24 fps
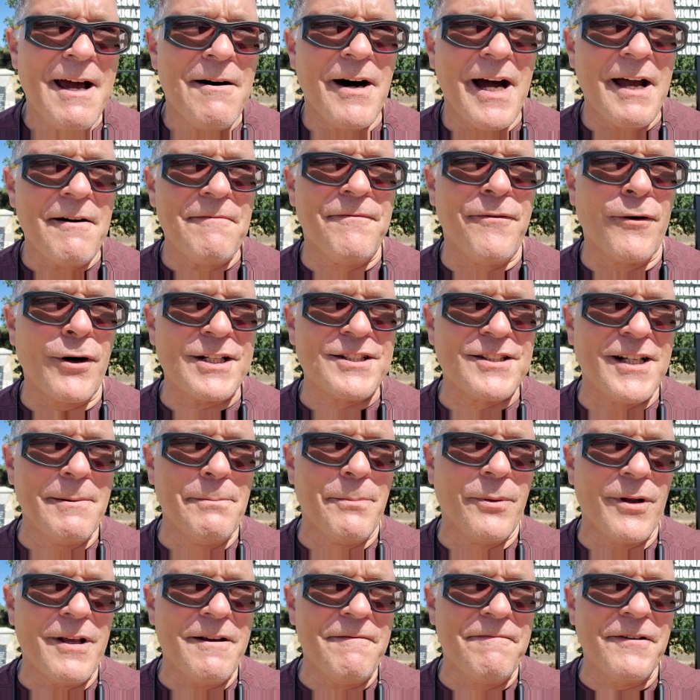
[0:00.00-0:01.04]
eh, for
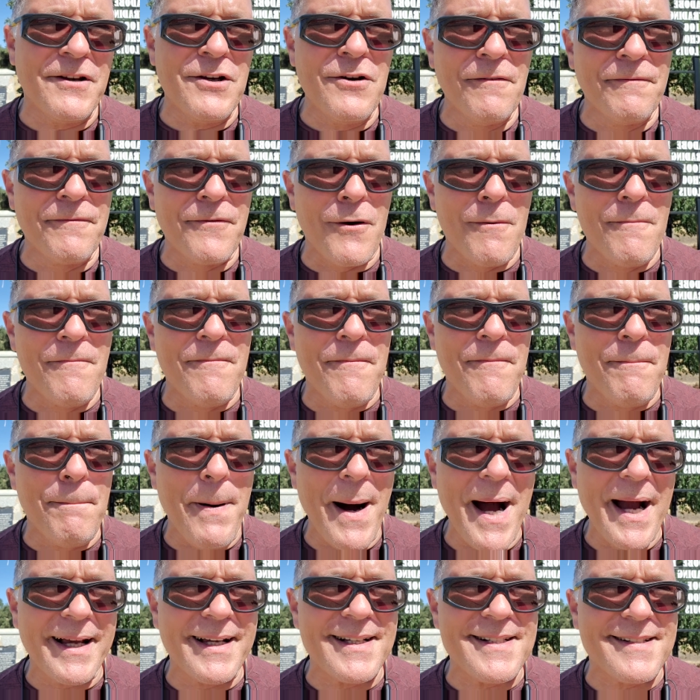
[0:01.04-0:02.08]
example if you from
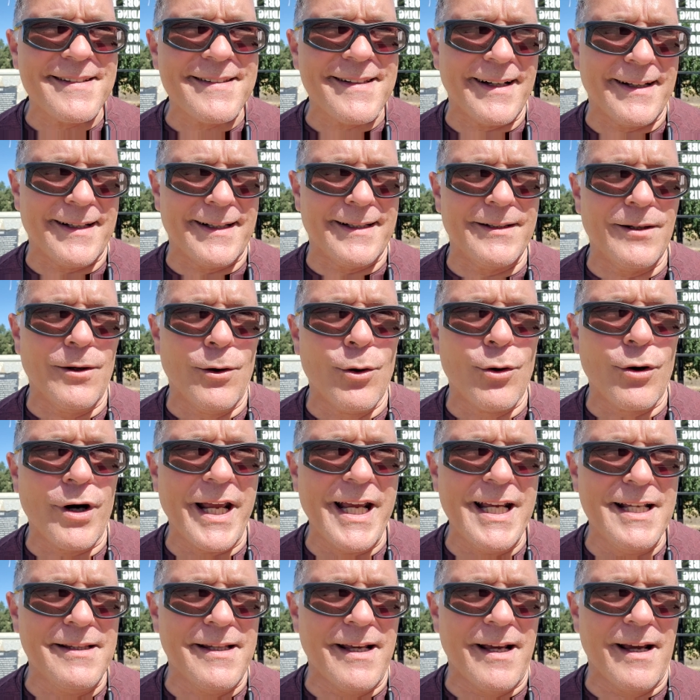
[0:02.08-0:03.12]
Pakistan or
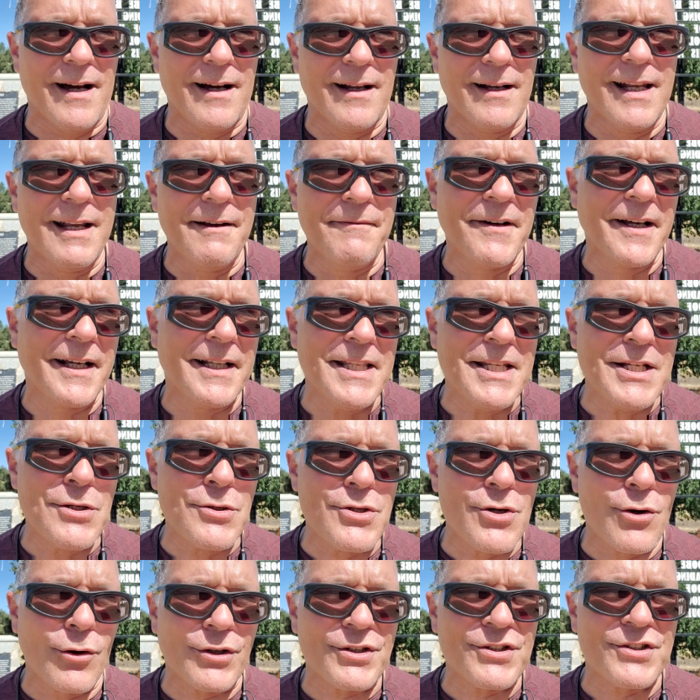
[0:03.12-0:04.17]
India living in New
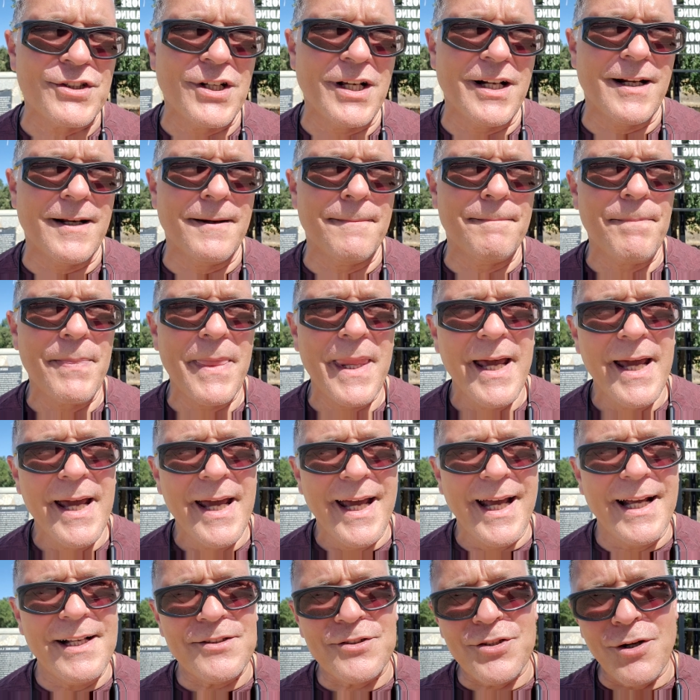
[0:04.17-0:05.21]
York City
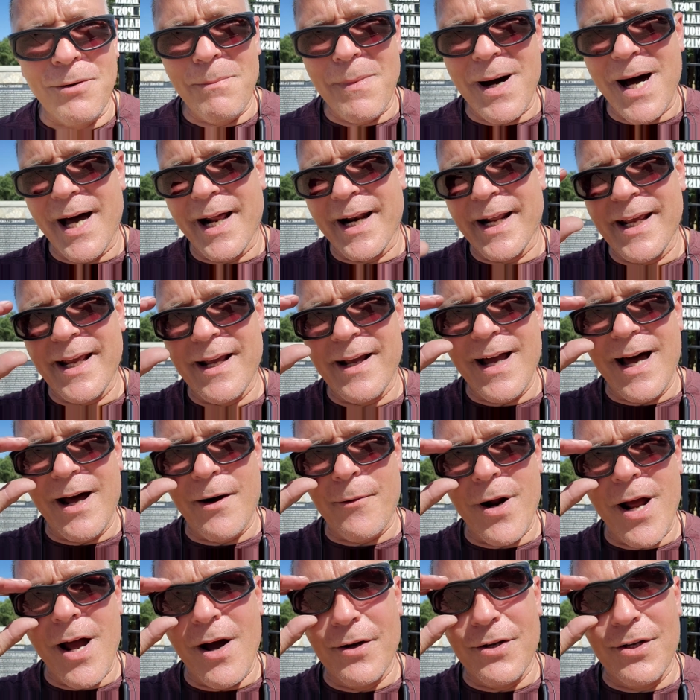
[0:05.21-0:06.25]
and somebody
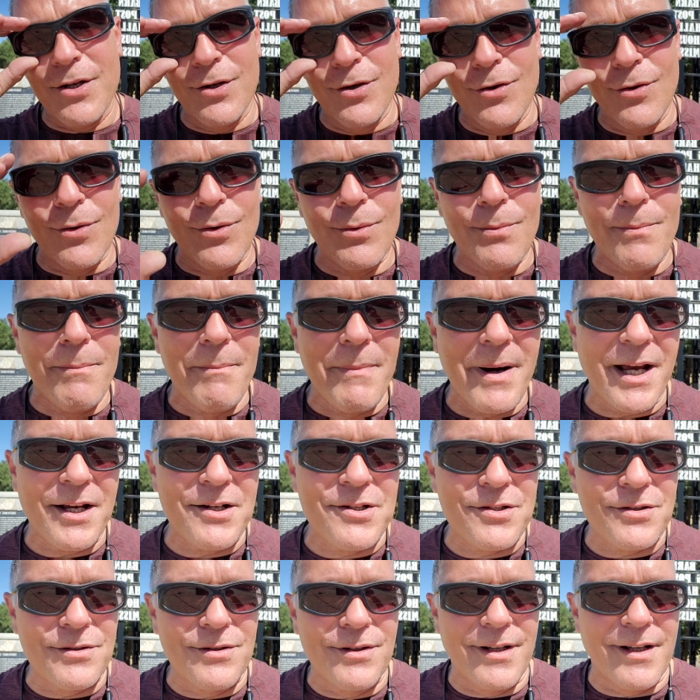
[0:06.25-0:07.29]
around you
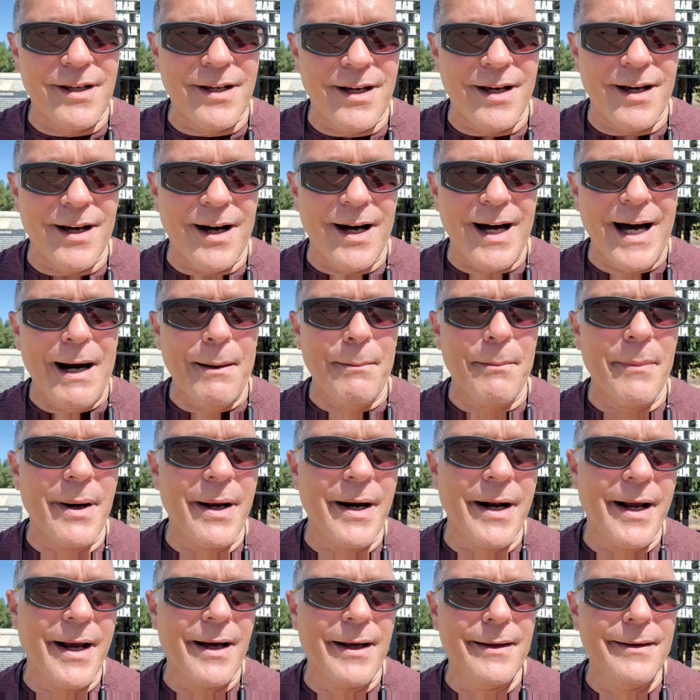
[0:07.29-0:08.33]
mentioned the uh,
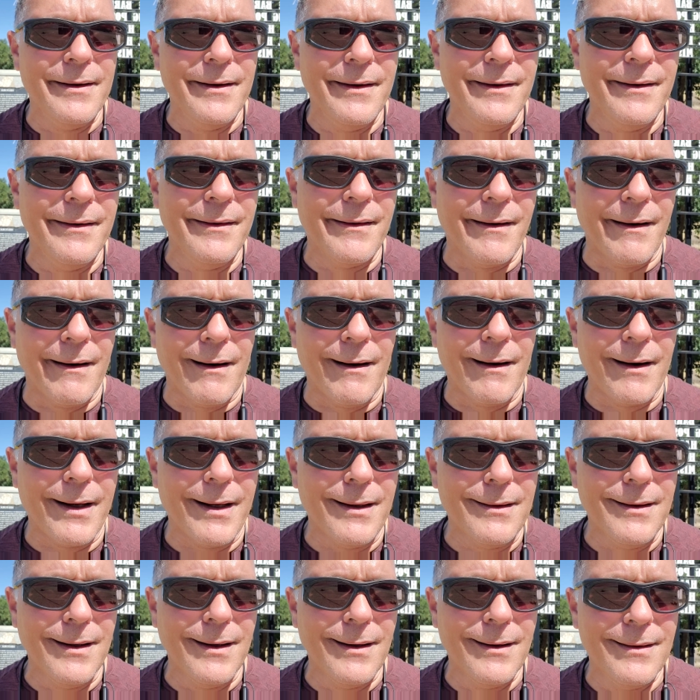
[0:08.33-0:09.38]
American uh,
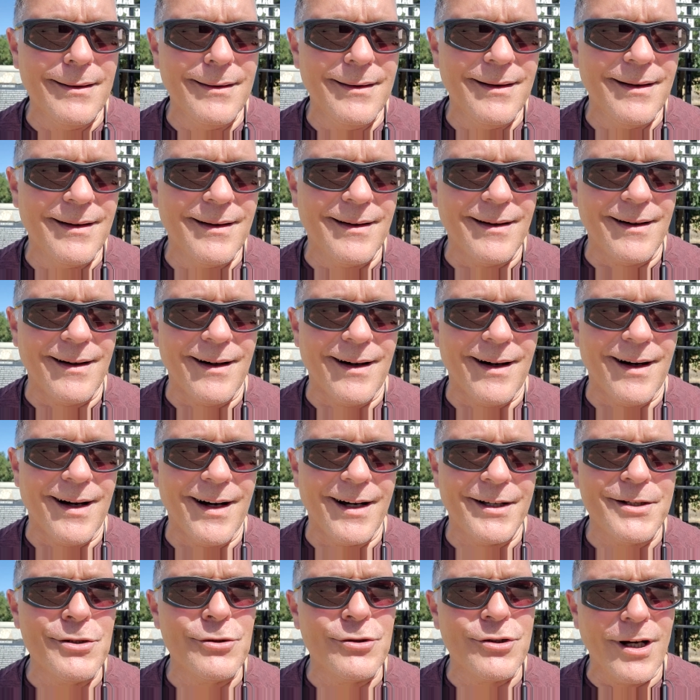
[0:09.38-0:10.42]
Indian, uh,
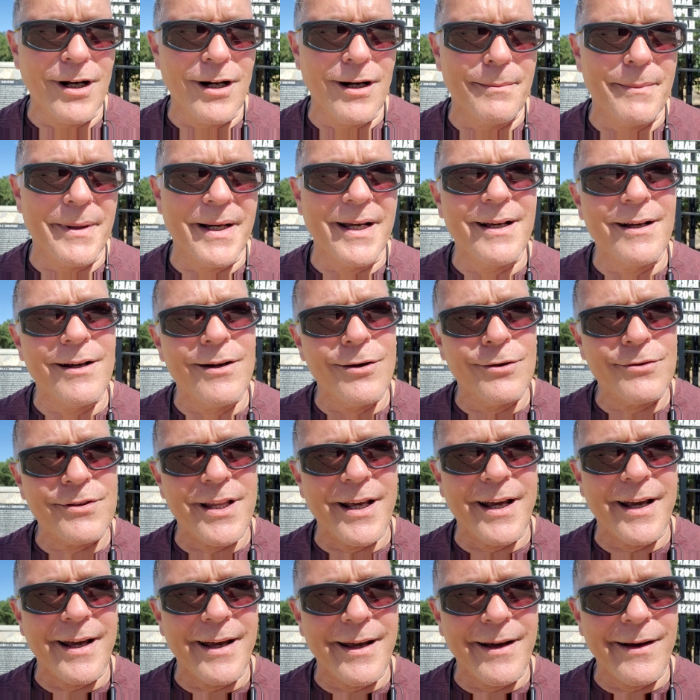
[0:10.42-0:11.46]
you tell them, hey, get
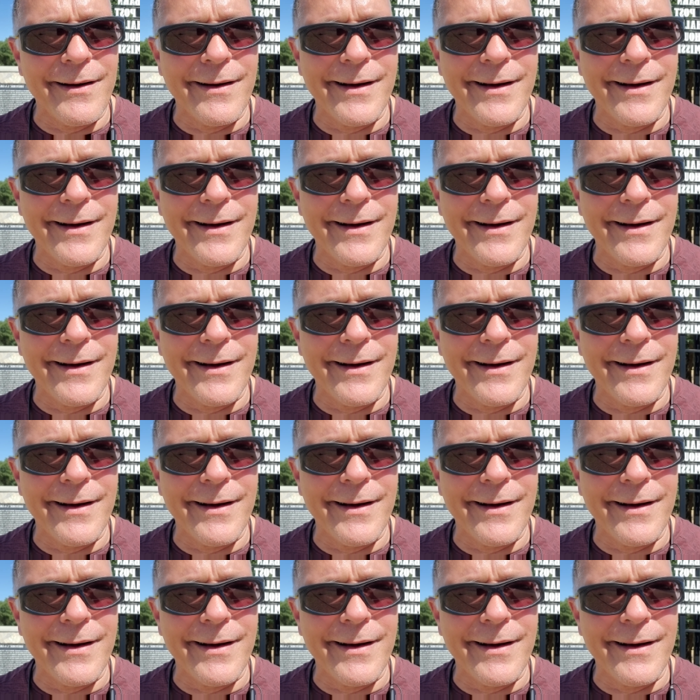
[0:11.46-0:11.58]
the,